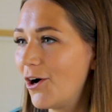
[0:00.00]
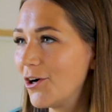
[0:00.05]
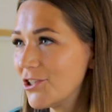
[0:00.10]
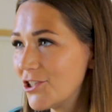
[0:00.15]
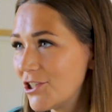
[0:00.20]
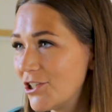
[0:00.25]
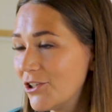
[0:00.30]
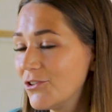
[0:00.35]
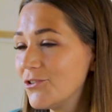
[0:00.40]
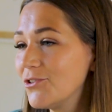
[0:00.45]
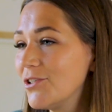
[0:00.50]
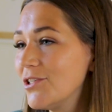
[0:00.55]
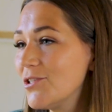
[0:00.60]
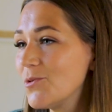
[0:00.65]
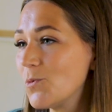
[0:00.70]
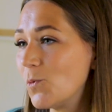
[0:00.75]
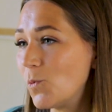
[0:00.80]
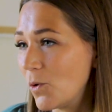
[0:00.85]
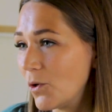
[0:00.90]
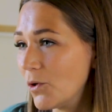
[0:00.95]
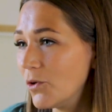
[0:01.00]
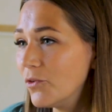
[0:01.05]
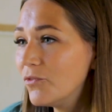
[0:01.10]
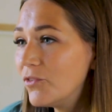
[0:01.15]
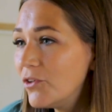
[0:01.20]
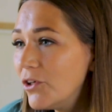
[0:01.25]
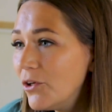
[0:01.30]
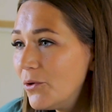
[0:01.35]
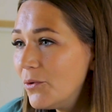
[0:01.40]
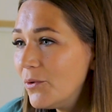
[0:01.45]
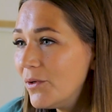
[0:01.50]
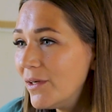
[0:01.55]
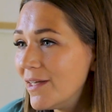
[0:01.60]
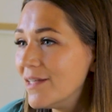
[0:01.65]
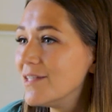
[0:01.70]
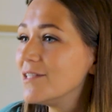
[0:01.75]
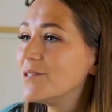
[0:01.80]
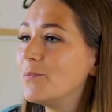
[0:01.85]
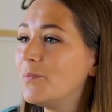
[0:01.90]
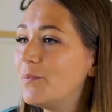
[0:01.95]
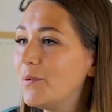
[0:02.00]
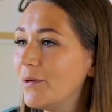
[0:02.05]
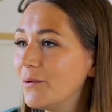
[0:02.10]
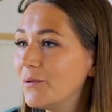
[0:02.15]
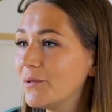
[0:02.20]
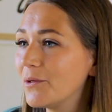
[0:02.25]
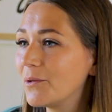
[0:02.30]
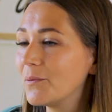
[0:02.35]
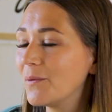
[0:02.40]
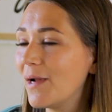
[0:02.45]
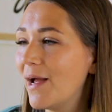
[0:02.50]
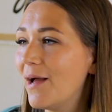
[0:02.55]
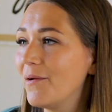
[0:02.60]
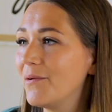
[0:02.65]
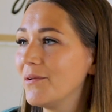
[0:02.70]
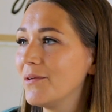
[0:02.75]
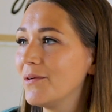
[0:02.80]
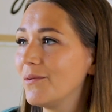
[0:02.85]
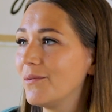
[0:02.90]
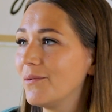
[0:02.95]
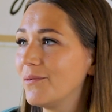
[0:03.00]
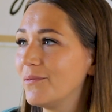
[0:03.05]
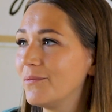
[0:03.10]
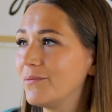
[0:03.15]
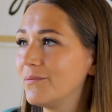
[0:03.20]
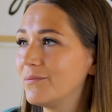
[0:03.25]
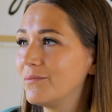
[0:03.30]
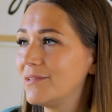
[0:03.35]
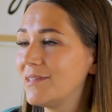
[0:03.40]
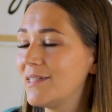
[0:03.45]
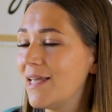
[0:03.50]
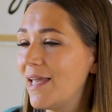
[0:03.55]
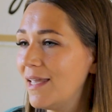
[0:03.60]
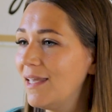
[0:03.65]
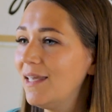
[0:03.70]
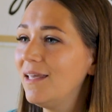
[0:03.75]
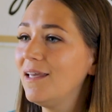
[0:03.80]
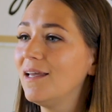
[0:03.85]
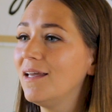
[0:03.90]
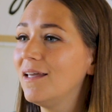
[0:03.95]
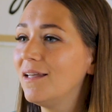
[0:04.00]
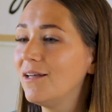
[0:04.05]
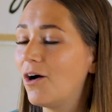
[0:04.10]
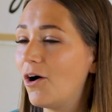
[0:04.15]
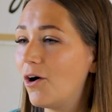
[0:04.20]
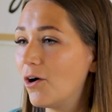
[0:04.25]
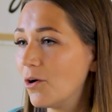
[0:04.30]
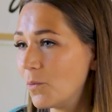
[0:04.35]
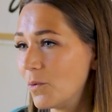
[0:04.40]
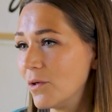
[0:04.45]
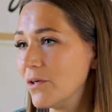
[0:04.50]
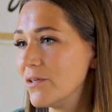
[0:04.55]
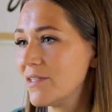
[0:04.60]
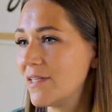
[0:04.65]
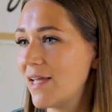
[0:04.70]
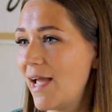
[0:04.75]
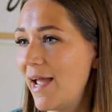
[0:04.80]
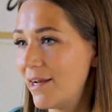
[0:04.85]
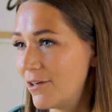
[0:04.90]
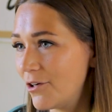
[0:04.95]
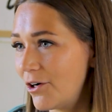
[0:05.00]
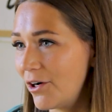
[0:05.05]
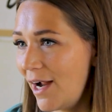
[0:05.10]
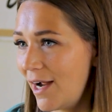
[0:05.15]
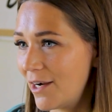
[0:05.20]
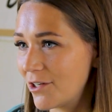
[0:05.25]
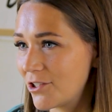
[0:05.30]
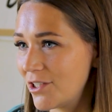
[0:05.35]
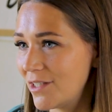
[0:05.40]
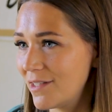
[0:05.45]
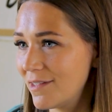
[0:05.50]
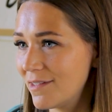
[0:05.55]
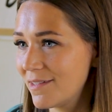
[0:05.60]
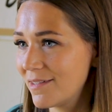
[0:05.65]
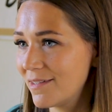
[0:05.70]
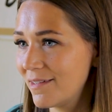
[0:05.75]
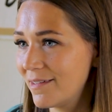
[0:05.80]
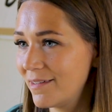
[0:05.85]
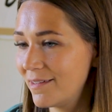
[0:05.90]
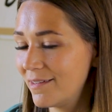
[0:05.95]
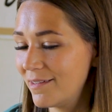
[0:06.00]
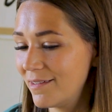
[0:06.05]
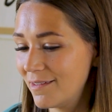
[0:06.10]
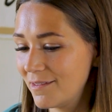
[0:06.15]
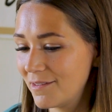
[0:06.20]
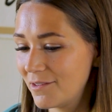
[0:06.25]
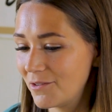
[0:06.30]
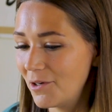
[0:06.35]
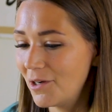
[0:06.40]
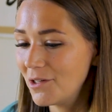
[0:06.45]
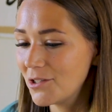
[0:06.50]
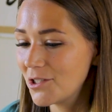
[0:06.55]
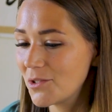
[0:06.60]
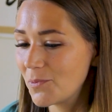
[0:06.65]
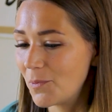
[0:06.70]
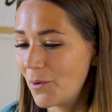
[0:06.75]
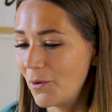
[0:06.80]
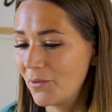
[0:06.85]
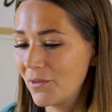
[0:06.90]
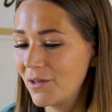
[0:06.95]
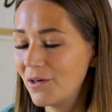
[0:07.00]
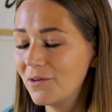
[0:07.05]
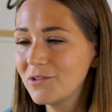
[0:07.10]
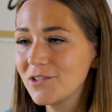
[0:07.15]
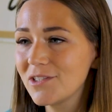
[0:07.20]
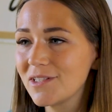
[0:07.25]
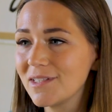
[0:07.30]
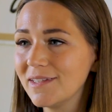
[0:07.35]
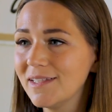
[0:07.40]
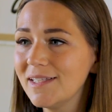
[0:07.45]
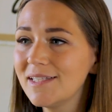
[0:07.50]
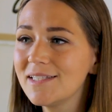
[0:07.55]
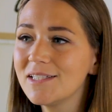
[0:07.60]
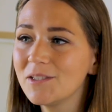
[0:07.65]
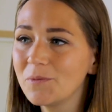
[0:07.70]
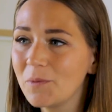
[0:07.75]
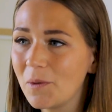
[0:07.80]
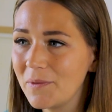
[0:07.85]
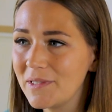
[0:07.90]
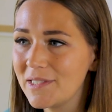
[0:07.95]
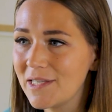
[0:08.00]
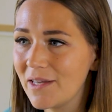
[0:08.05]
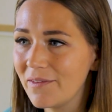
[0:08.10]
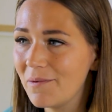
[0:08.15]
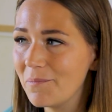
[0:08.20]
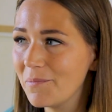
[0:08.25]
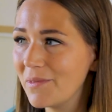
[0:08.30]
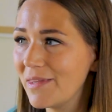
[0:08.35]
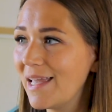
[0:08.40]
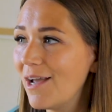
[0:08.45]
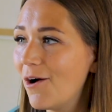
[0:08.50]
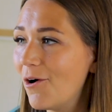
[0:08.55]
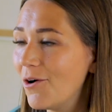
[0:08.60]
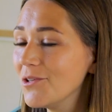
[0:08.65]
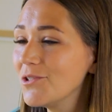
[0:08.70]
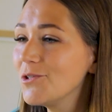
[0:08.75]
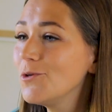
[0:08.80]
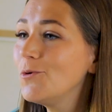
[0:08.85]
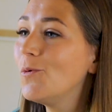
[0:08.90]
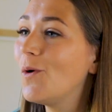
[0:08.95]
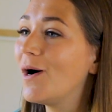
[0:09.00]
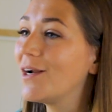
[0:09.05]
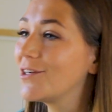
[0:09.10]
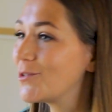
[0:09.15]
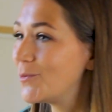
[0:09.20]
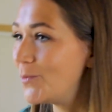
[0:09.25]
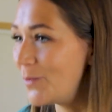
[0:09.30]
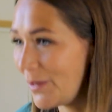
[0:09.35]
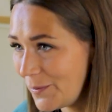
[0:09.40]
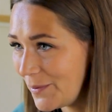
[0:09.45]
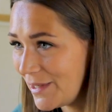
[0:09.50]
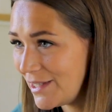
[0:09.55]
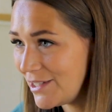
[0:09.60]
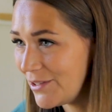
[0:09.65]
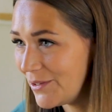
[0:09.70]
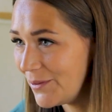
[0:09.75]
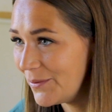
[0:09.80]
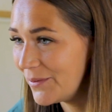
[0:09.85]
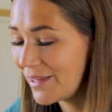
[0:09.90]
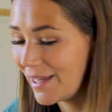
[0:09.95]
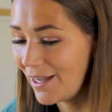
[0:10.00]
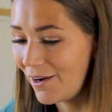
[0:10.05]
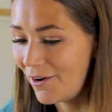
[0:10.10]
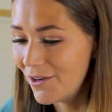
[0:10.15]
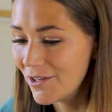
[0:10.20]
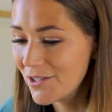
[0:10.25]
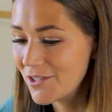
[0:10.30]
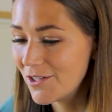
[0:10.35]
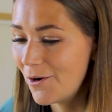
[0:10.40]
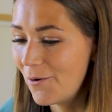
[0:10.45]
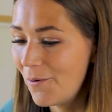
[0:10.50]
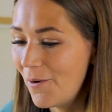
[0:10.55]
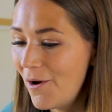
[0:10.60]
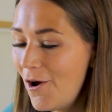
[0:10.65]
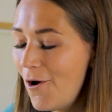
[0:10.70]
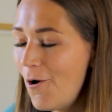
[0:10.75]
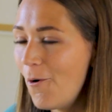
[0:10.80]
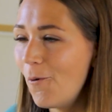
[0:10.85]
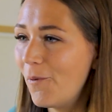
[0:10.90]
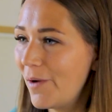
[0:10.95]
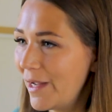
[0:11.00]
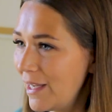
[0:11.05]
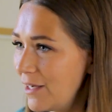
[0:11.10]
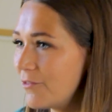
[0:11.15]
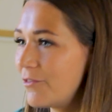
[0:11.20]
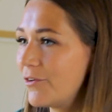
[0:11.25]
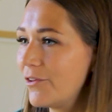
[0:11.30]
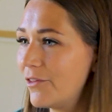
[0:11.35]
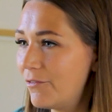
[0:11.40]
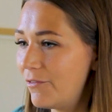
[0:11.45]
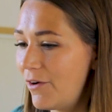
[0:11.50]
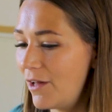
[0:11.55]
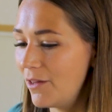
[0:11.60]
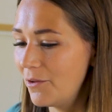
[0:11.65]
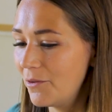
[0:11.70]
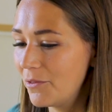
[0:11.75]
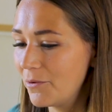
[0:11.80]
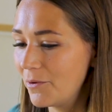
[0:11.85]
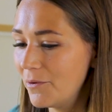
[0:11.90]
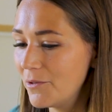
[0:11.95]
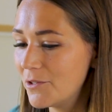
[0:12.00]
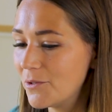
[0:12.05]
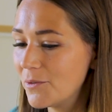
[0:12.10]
Our children's worldview is built around taking in our words and our actions. So not just both. They don't just listen to what we tell them. They also watch what we do. They also wait for the follow through.